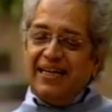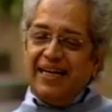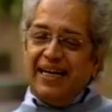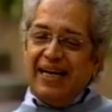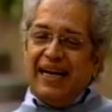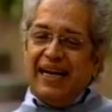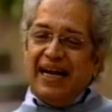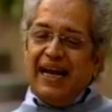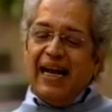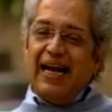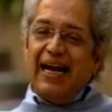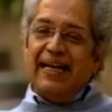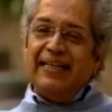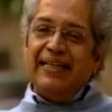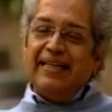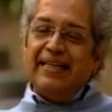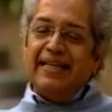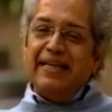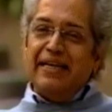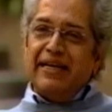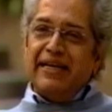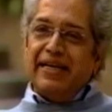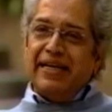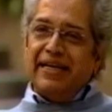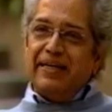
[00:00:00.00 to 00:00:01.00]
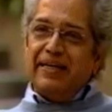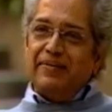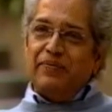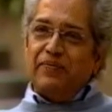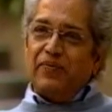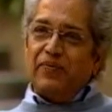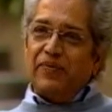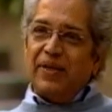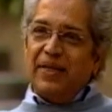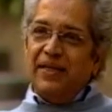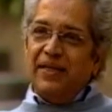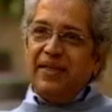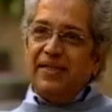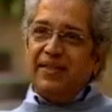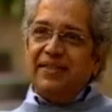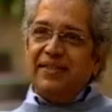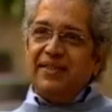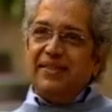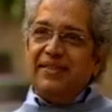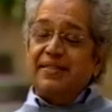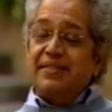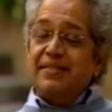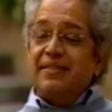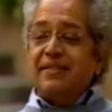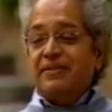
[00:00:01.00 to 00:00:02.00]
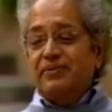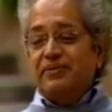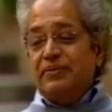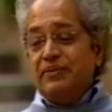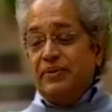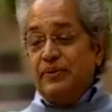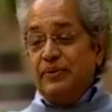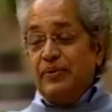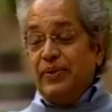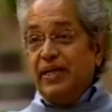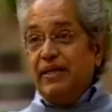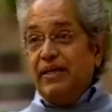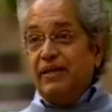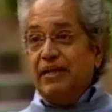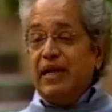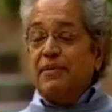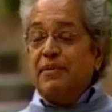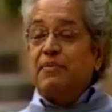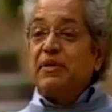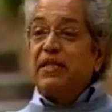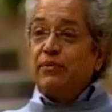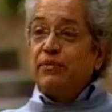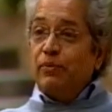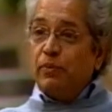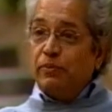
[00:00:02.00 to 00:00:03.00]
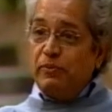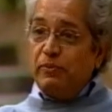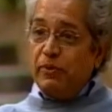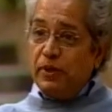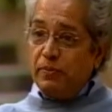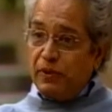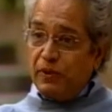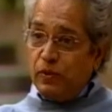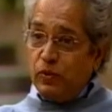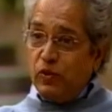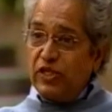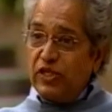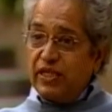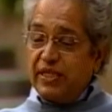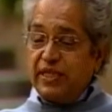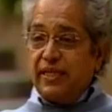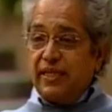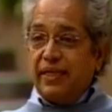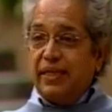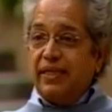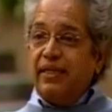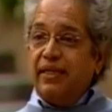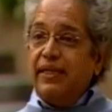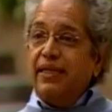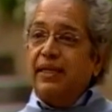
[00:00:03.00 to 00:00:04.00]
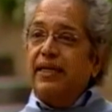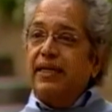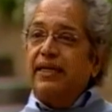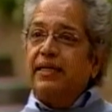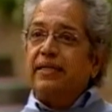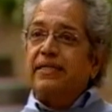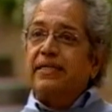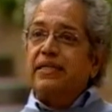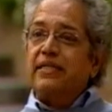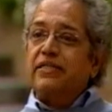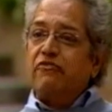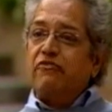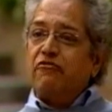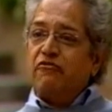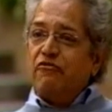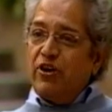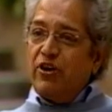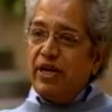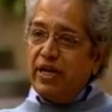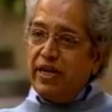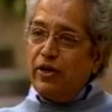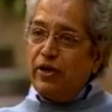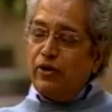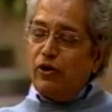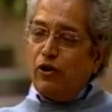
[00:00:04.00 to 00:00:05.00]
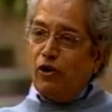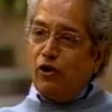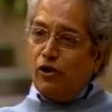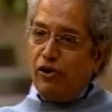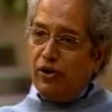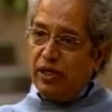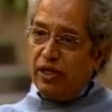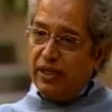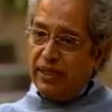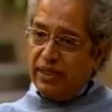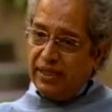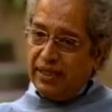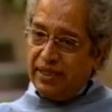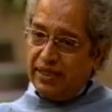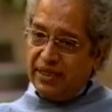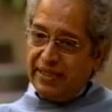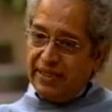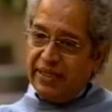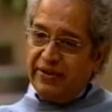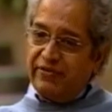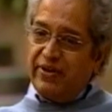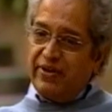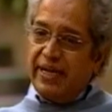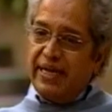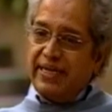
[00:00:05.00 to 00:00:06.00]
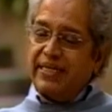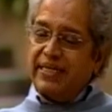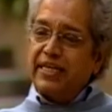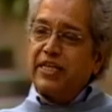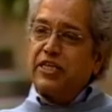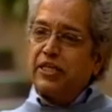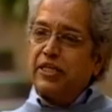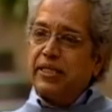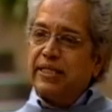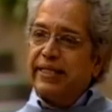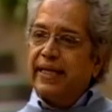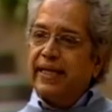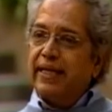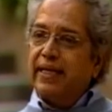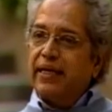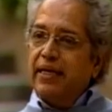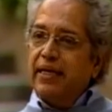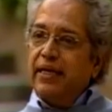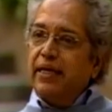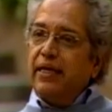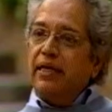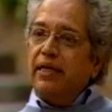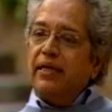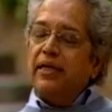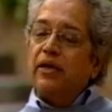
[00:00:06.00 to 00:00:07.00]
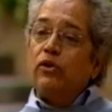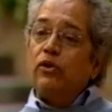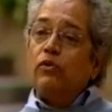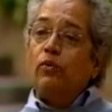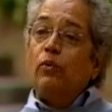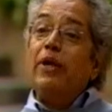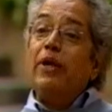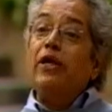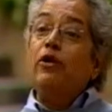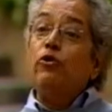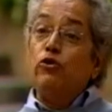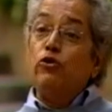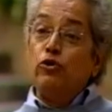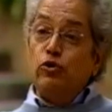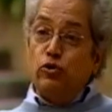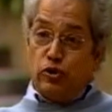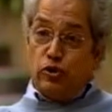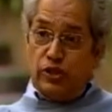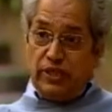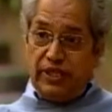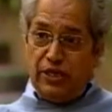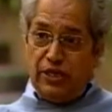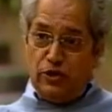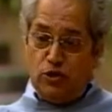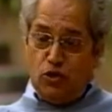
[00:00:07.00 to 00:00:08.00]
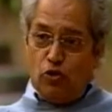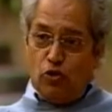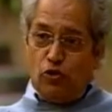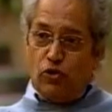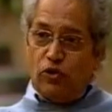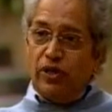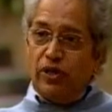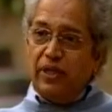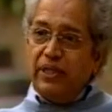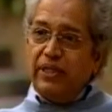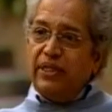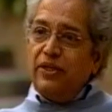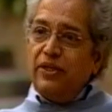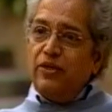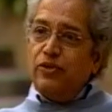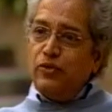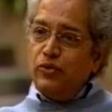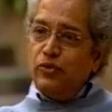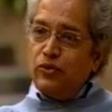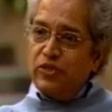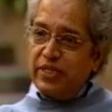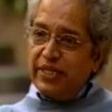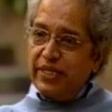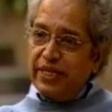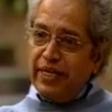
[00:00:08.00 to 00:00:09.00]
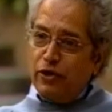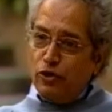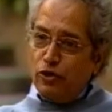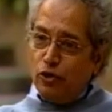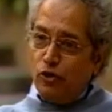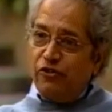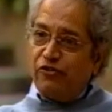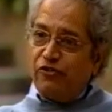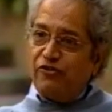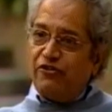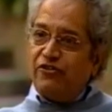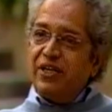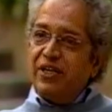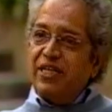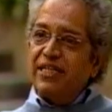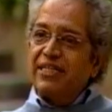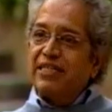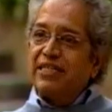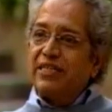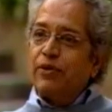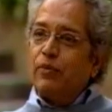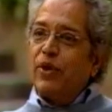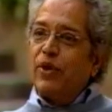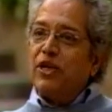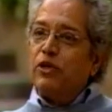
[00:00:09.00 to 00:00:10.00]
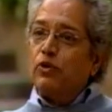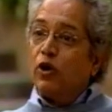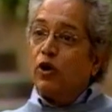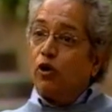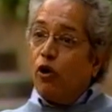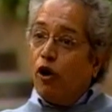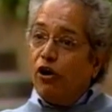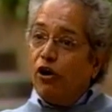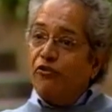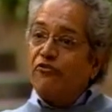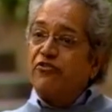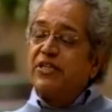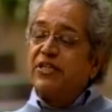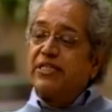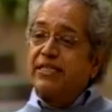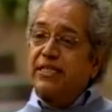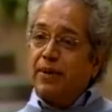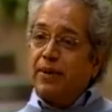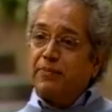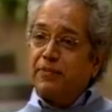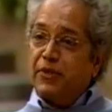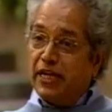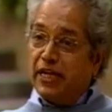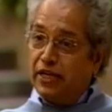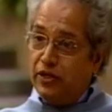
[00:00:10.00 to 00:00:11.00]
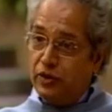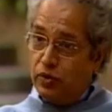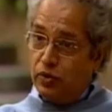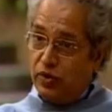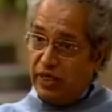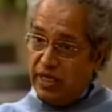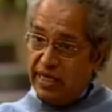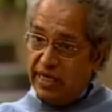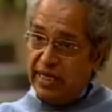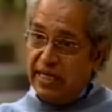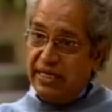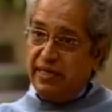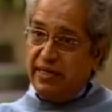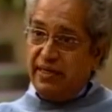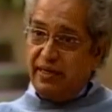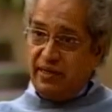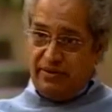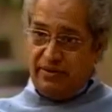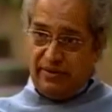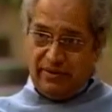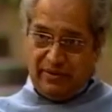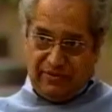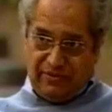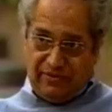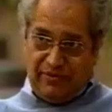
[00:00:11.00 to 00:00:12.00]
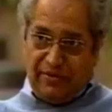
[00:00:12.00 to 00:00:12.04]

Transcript: I think it's, well, I mean, people would say it is a very long civilizational thing. Now, when do you say no? You say no first when you are offered something to eat, when you